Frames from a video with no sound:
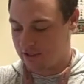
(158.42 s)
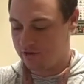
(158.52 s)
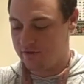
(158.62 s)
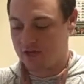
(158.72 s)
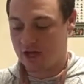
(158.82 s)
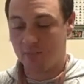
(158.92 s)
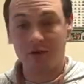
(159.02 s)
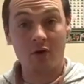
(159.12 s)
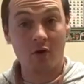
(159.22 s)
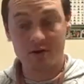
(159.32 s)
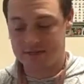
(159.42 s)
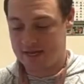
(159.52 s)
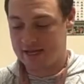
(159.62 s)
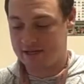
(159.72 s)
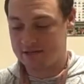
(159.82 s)
You get a couple of cards to
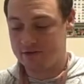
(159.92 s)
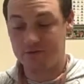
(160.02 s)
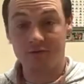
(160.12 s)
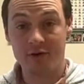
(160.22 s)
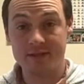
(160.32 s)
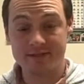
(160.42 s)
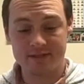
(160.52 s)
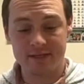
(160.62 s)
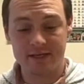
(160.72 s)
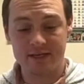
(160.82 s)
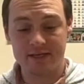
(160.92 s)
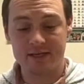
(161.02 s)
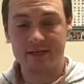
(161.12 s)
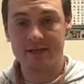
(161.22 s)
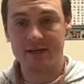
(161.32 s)
hand out to your friends that they can
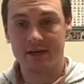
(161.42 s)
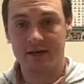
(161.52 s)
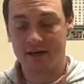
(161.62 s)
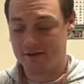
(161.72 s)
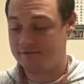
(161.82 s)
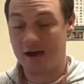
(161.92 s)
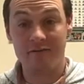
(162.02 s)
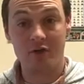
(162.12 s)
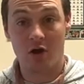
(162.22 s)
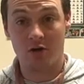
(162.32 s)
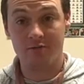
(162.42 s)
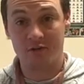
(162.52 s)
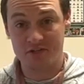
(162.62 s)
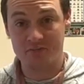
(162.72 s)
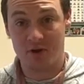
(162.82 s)
get a $5
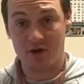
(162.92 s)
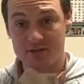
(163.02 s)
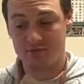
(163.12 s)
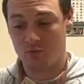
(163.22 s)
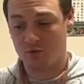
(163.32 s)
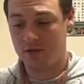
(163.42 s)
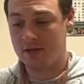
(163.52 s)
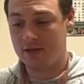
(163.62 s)
first box for.